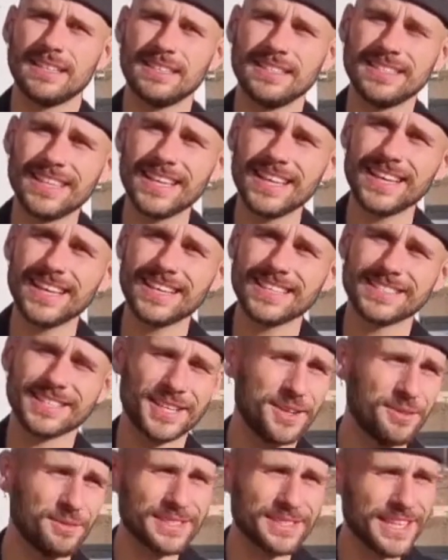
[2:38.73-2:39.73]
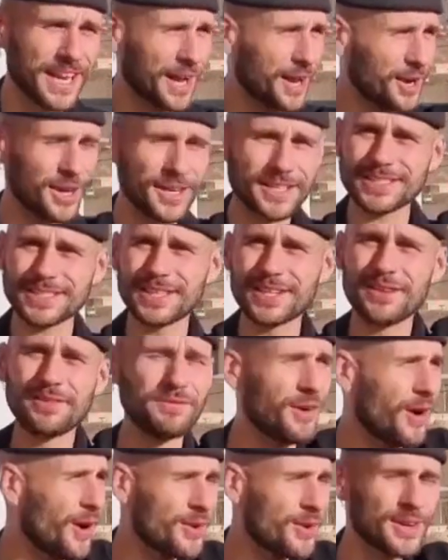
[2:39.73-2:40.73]
Yes, and he was like lost in the
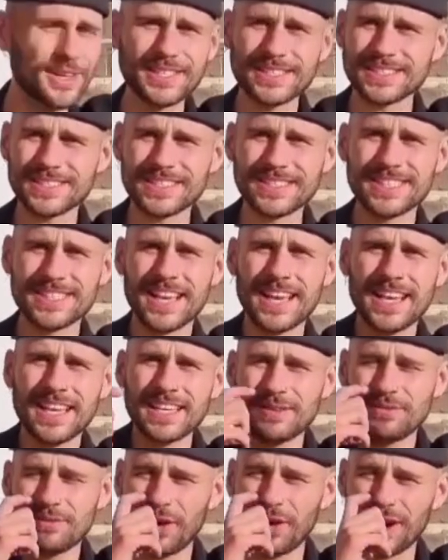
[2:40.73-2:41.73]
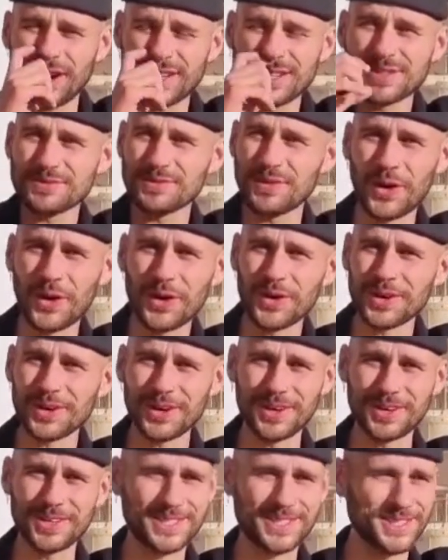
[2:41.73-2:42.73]
forest, he forgot his phone
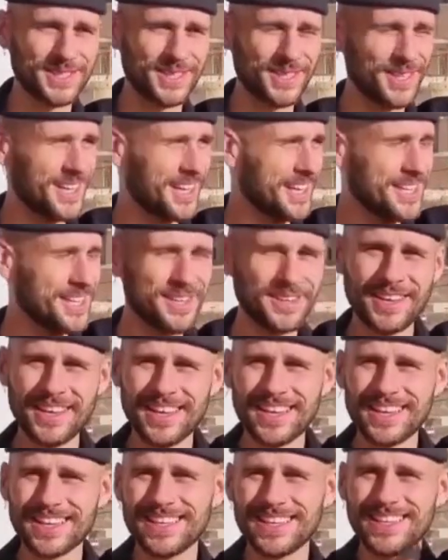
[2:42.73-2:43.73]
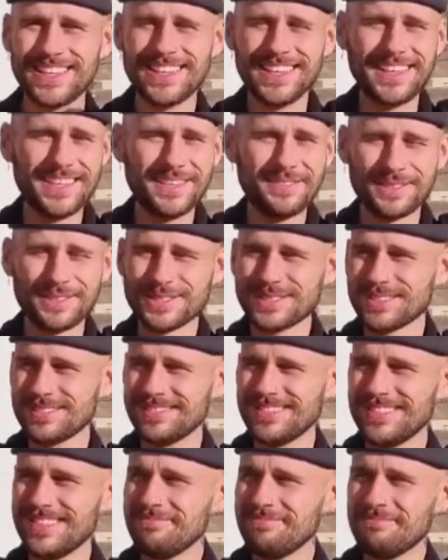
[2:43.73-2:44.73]
also, and he
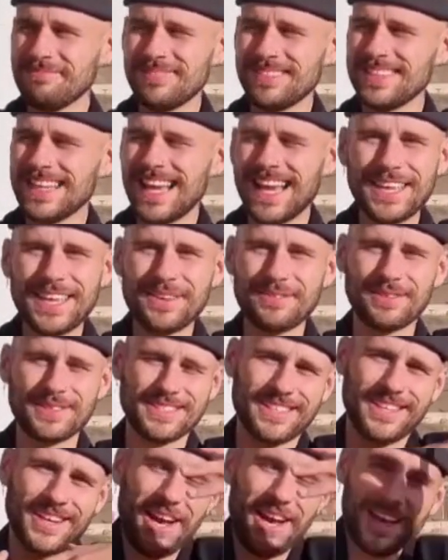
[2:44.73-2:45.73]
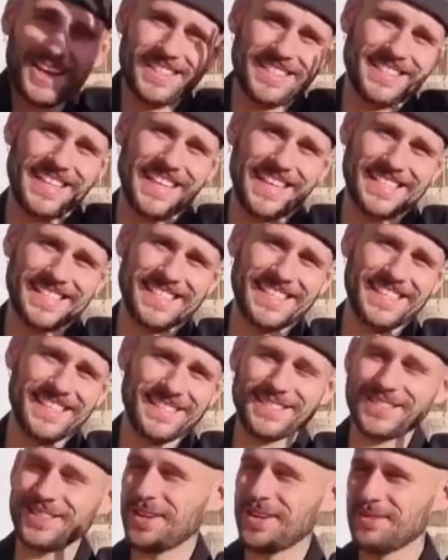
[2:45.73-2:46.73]
was lost actually,
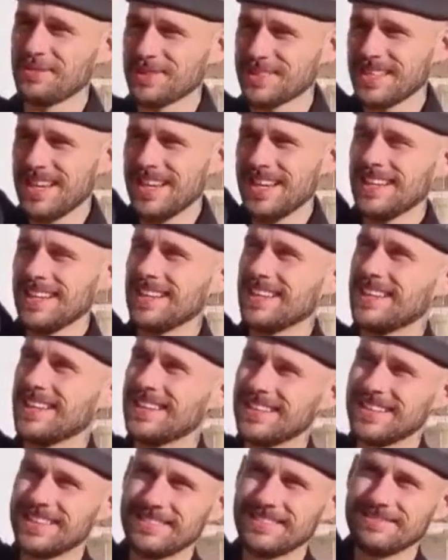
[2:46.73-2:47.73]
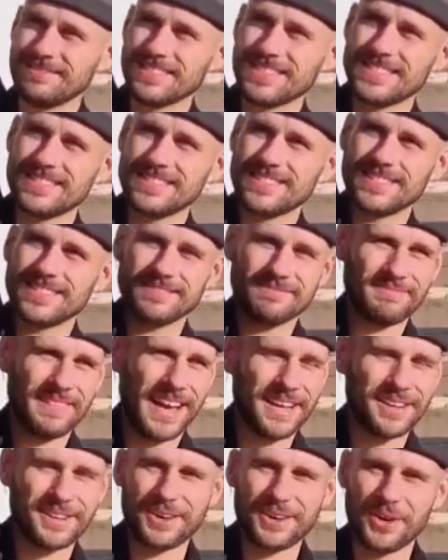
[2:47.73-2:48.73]
so he was,
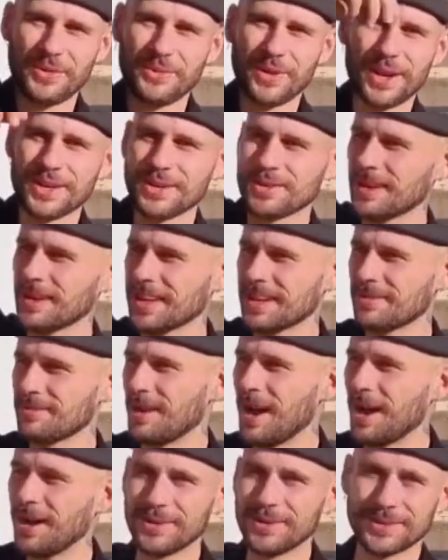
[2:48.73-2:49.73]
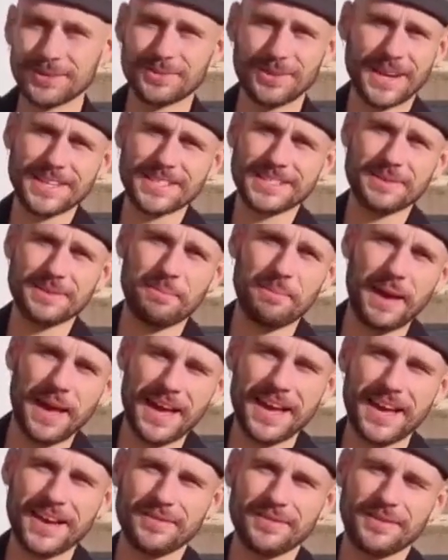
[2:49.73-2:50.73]
I don't know, wandering around, where's the
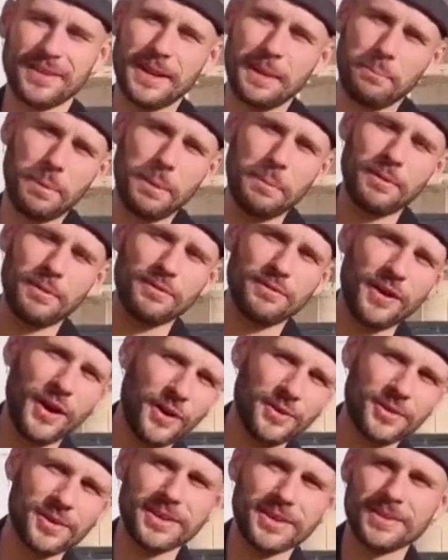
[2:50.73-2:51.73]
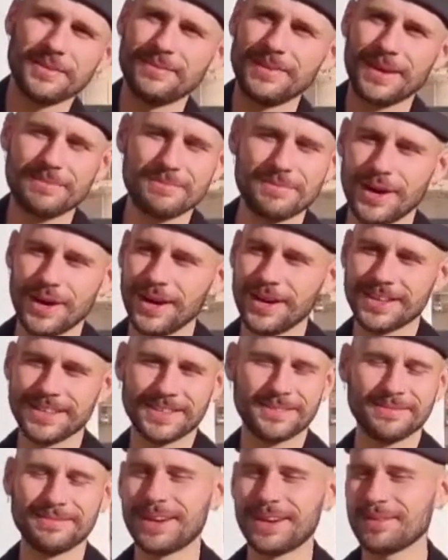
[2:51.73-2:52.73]
path, and then people found him and brought
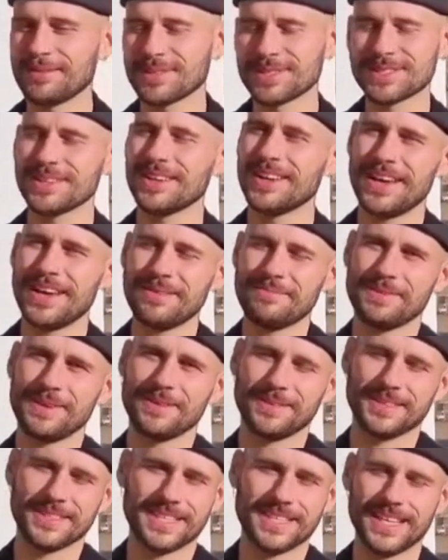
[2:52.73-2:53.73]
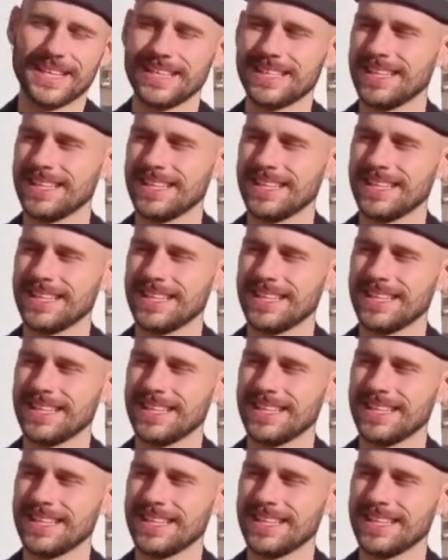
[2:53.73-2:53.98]
him, and I was so happy about that.